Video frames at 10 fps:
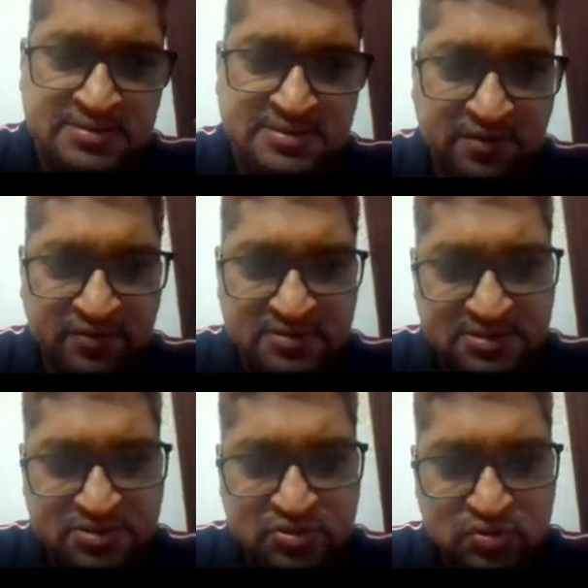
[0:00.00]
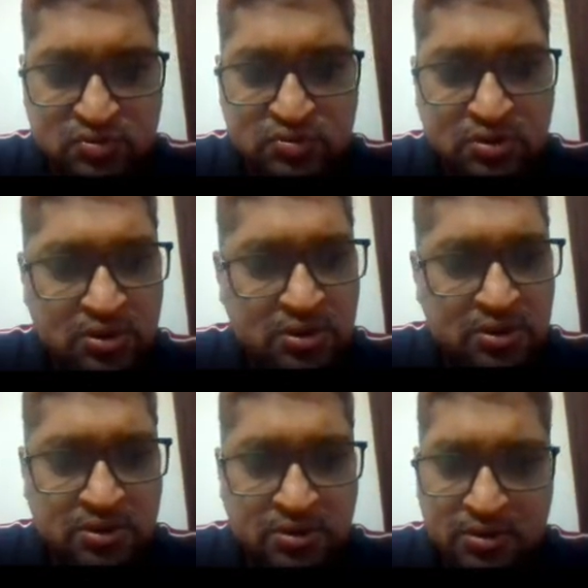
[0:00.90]
services to
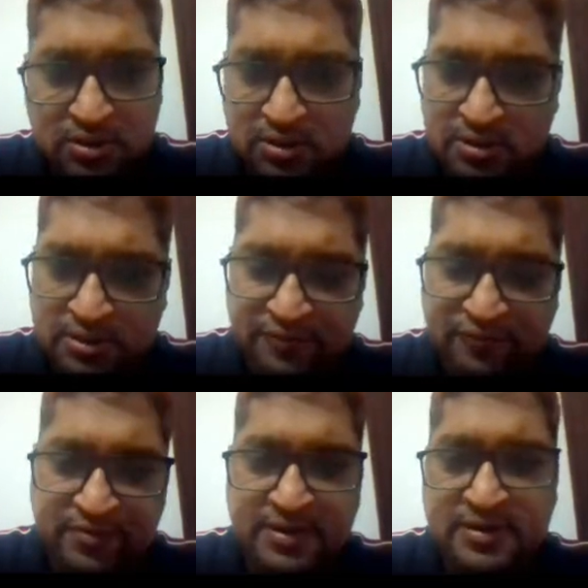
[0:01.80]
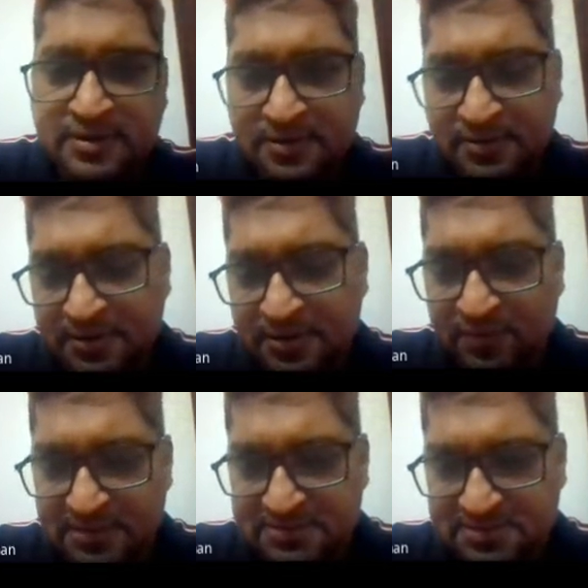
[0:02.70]
different
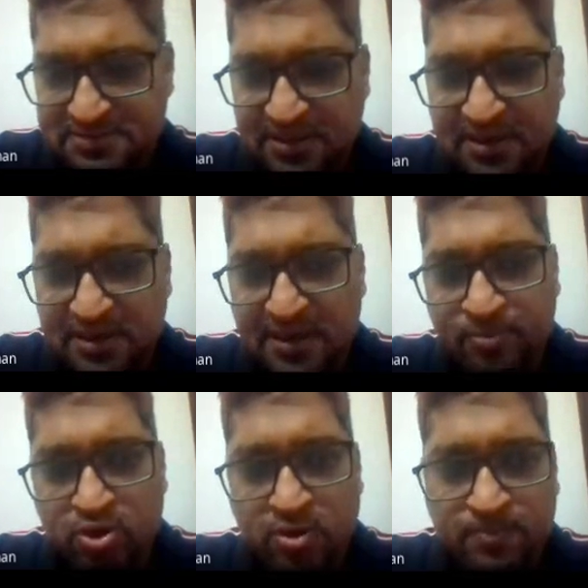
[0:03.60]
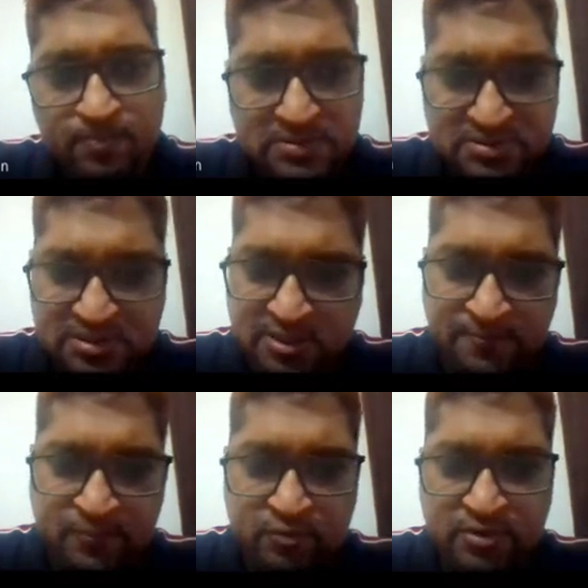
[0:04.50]
devices like laptop, personal
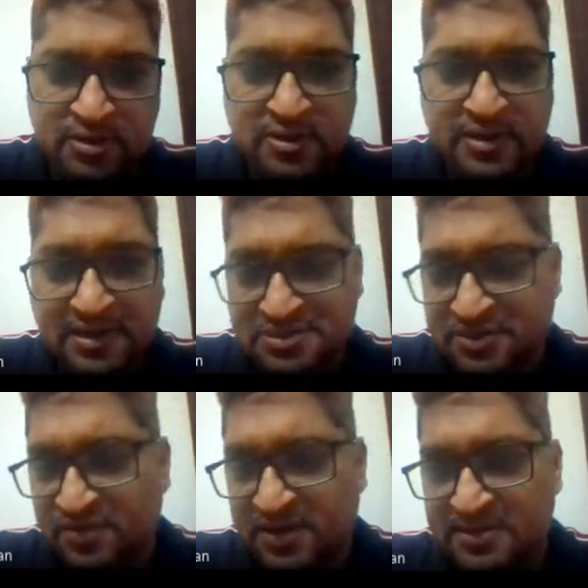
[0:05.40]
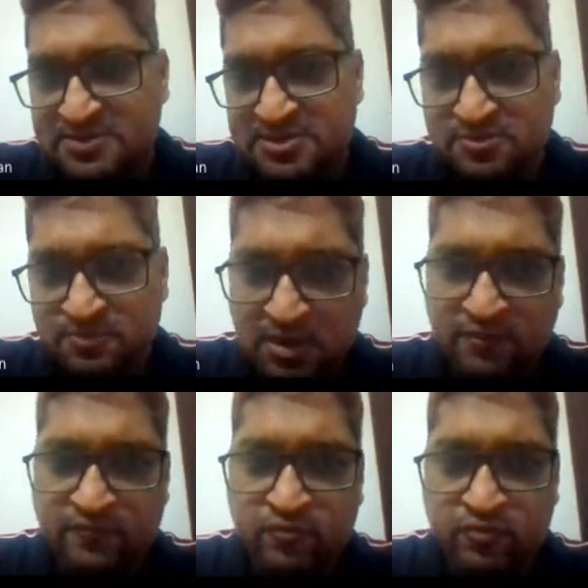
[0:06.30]
computer, edge device,
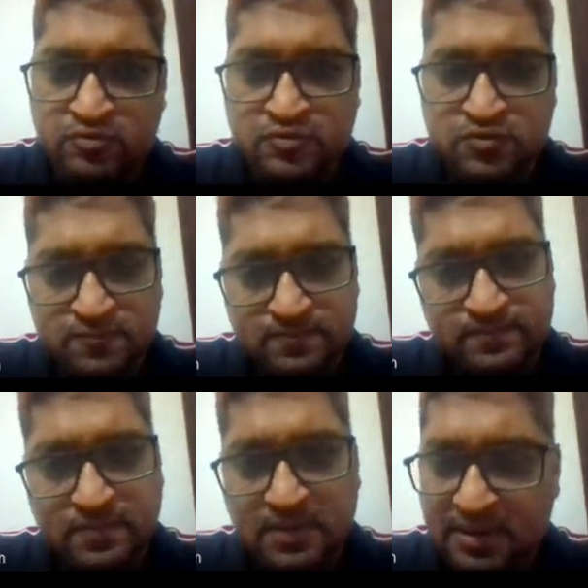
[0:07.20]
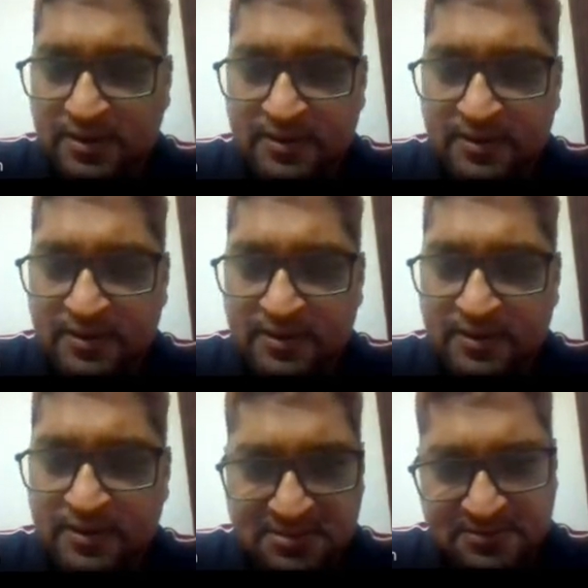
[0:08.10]
smartphones, and
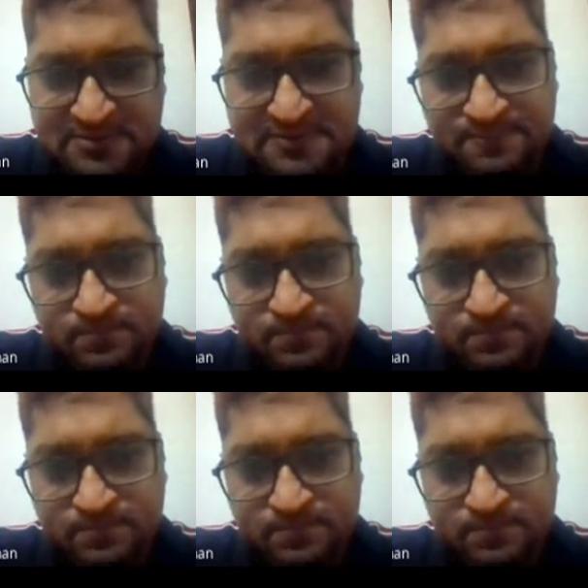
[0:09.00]
other things.